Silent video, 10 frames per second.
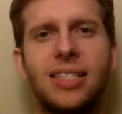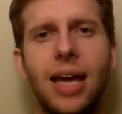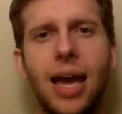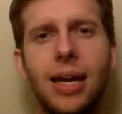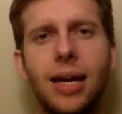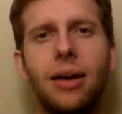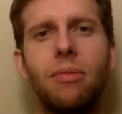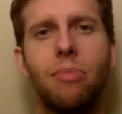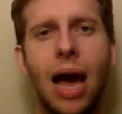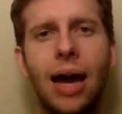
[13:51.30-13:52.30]
Take
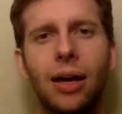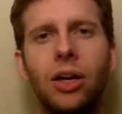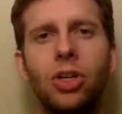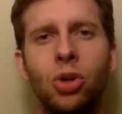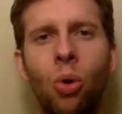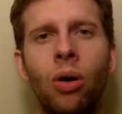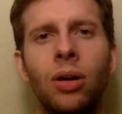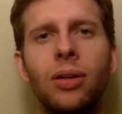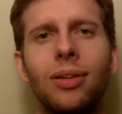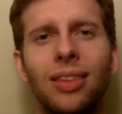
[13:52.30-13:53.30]
back
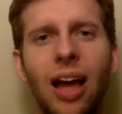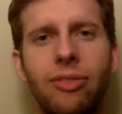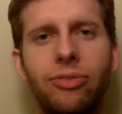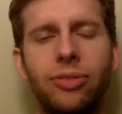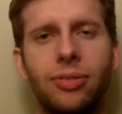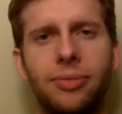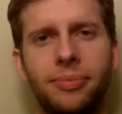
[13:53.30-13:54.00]
your life.